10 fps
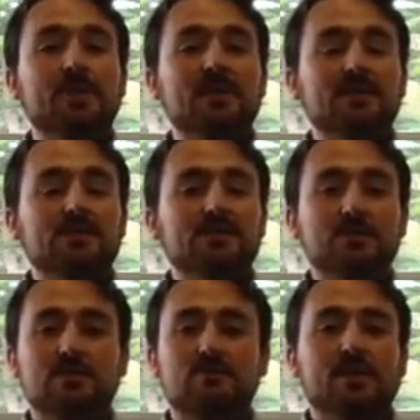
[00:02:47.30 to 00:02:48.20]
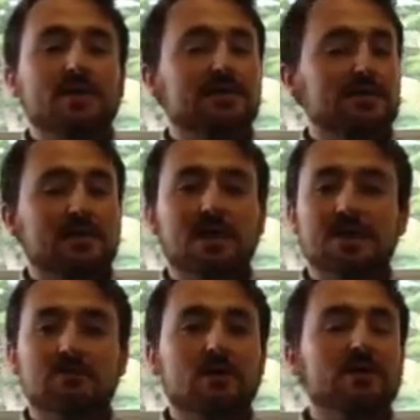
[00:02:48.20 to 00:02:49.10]
Is just basically,
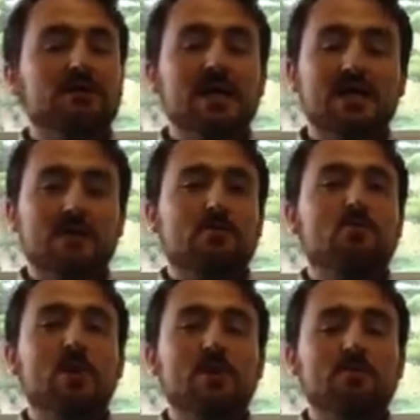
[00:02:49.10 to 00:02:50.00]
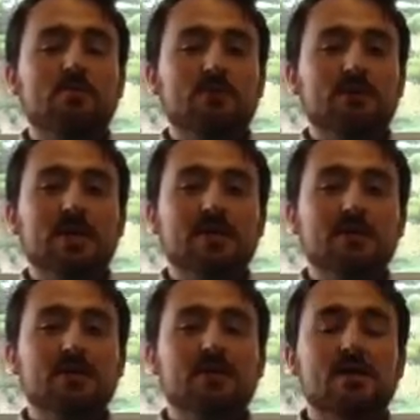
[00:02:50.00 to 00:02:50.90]
again, taking what was said
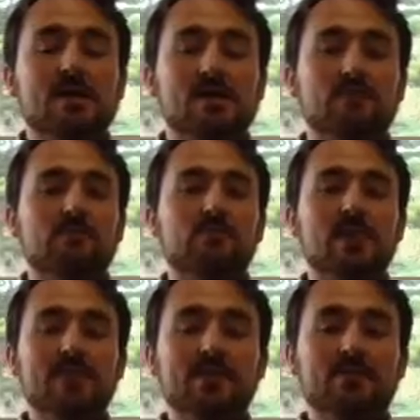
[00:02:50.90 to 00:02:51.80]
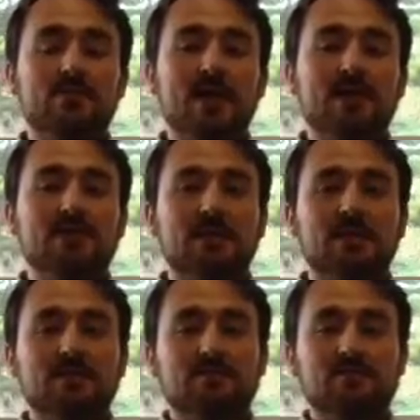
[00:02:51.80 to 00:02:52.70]
and then trying to
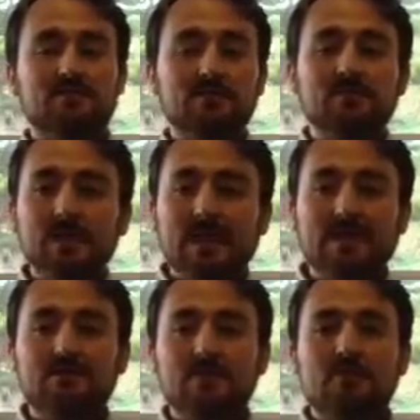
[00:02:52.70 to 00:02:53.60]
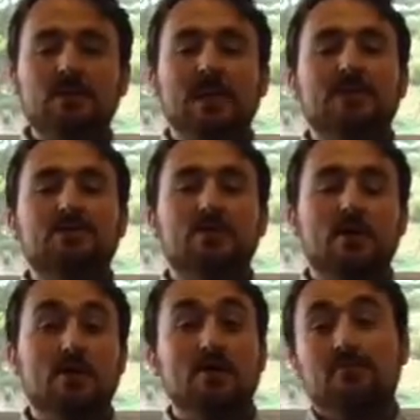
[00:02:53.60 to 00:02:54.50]
kind of apply it to
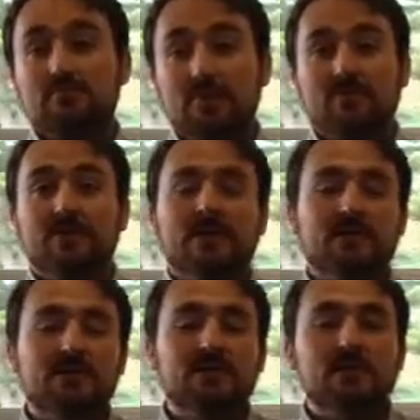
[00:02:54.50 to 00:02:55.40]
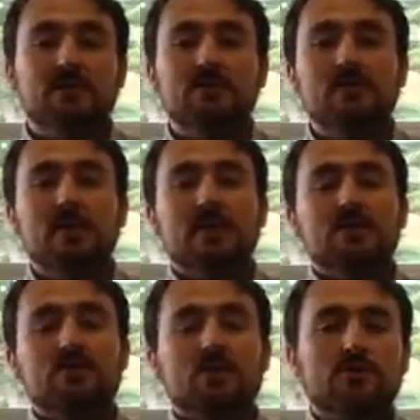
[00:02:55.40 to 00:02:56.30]
our everyday context.
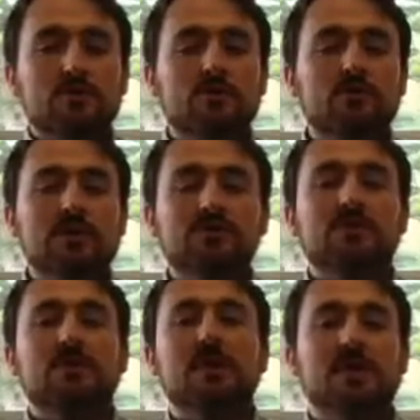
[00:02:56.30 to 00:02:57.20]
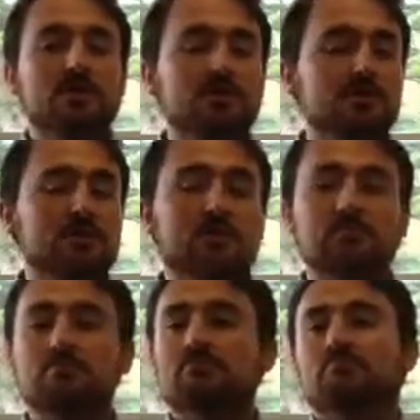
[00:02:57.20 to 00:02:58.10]
So those three questions, again, I use
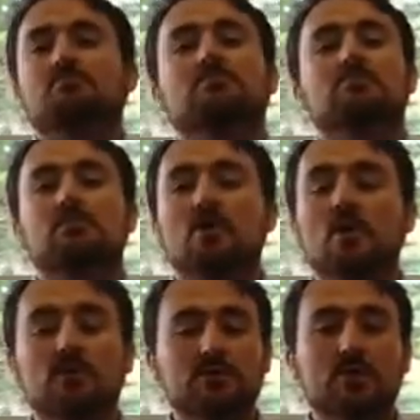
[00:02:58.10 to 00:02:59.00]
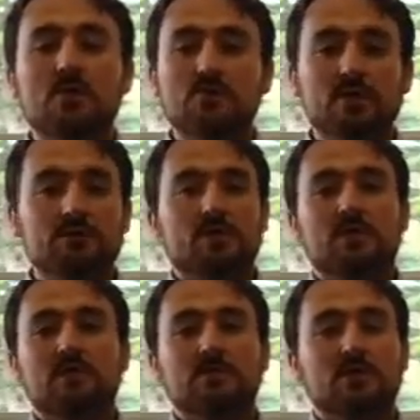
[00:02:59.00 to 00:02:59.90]
them almost always when
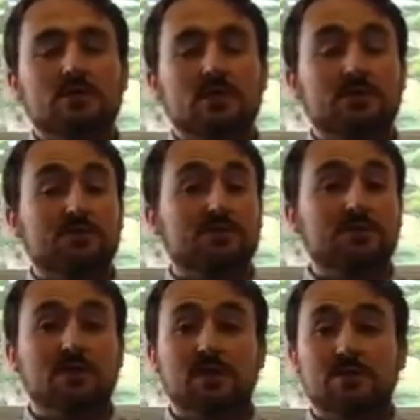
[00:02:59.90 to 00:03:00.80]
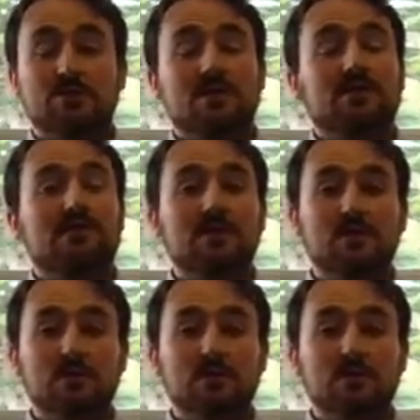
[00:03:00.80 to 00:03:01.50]
it comes to discussion facilitation, and I find that